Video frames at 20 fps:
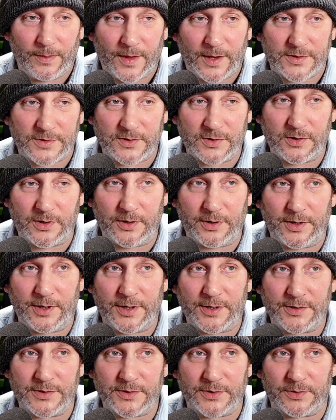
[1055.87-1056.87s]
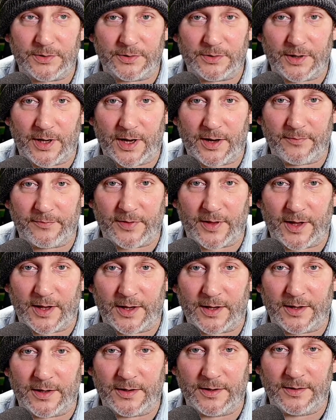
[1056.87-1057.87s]
learning to have that,
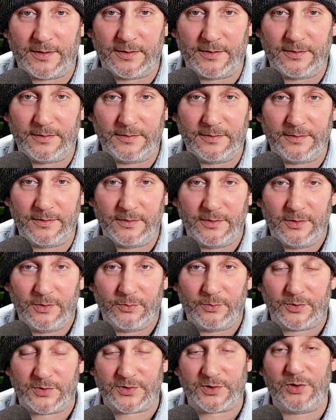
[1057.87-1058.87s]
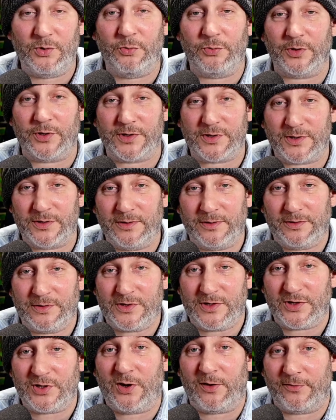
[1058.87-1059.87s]
what's called a
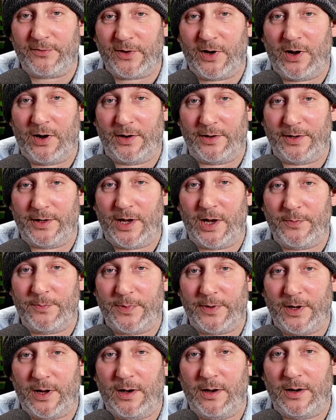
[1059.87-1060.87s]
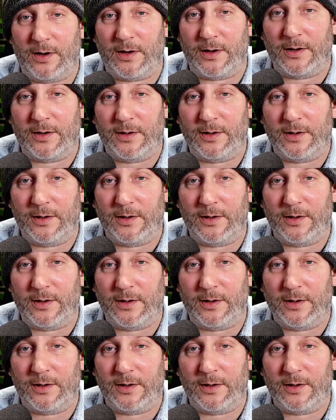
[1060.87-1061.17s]
soft heart, the open heart,